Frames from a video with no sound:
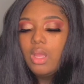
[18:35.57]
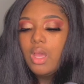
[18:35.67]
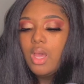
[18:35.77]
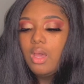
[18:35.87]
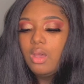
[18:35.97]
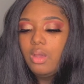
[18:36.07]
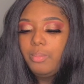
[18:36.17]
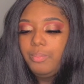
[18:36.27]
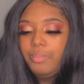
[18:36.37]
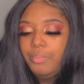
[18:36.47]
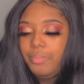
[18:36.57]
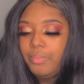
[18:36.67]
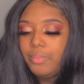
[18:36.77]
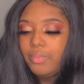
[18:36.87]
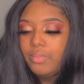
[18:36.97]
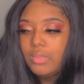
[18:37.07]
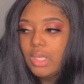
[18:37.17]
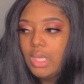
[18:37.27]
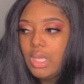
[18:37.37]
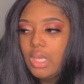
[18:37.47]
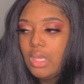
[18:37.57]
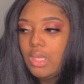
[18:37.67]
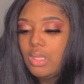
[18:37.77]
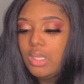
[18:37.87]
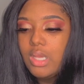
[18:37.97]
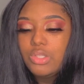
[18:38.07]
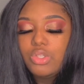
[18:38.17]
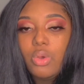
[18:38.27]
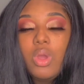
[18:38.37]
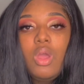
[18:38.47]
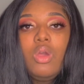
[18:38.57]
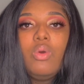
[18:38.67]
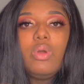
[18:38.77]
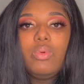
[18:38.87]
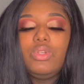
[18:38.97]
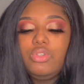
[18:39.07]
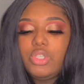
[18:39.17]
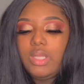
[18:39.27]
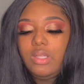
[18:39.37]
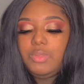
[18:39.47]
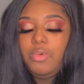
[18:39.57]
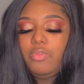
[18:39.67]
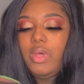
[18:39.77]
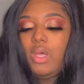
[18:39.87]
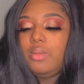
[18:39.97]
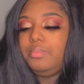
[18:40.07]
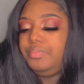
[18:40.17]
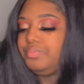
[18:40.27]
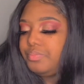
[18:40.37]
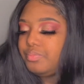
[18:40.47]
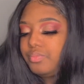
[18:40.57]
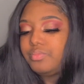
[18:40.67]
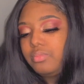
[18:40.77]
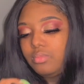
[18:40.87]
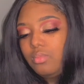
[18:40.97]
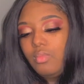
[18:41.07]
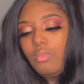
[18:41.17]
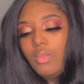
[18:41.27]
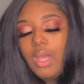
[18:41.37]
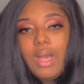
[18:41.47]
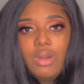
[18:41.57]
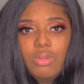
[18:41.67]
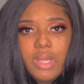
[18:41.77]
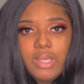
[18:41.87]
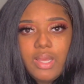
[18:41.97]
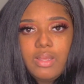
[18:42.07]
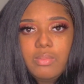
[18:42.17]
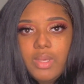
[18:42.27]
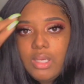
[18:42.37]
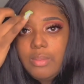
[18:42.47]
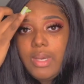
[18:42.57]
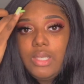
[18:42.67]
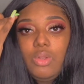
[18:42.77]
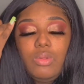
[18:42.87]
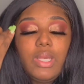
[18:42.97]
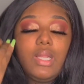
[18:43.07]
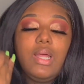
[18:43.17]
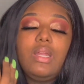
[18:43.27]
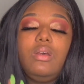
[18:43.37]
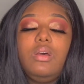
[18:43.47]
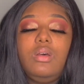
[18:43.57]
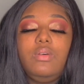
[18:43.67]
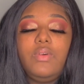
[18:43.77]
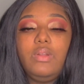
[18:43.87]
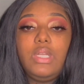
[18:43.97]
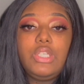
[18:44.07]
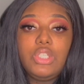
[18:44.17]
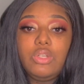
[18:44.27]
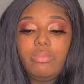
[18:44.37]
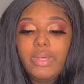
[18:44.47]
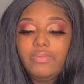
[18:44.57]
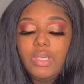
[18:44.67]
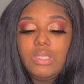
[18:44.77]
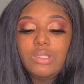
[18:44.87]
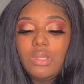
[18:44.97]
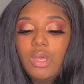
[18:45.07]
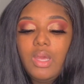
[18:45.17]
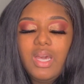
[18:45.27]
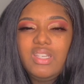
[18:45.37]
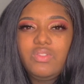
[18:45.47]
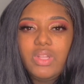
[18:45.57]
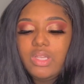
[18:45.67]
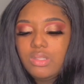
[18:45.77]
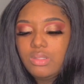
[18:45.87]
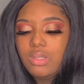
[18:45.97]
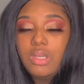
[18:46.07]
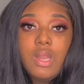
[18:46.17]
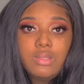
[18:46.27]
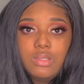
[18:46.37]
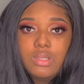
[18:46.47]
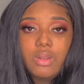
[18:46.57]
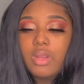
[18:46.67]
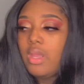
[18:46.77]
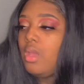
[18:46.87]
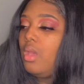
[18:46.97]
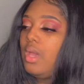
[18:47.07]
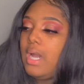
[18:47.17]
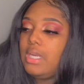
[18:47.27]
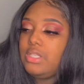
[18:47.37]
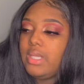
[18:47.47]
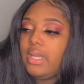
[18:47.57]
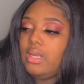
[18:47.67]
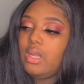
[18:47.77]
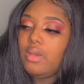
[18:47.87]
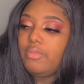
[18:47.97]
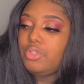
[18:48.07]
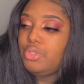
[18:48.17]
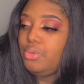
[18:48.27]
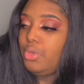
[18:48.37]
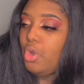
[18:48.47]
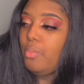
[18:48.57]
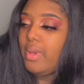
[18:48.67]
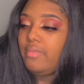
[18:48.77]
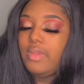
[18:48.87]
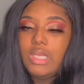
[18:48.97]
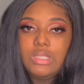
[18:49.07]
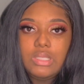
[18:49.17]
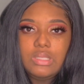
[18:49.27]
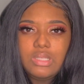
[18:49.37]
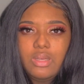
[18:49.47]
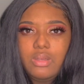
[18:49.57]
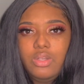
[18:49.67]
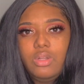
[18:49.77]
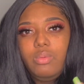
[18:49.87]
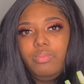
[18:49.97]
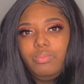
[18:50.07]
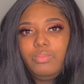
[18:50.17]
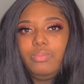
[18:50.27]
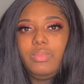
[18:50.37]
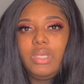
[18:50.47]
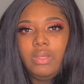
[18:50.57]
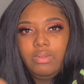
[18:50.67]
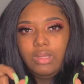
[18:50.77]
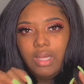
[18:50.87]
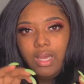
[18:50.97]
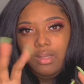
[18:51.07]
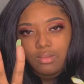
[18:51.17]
And yeah, so I'm gonna just shake these both up. I don't like caking makeup. I don't like a lot of foundation on my face. I just feel like it's unnecessary. I just like enough to coat my face and to, you know, give it that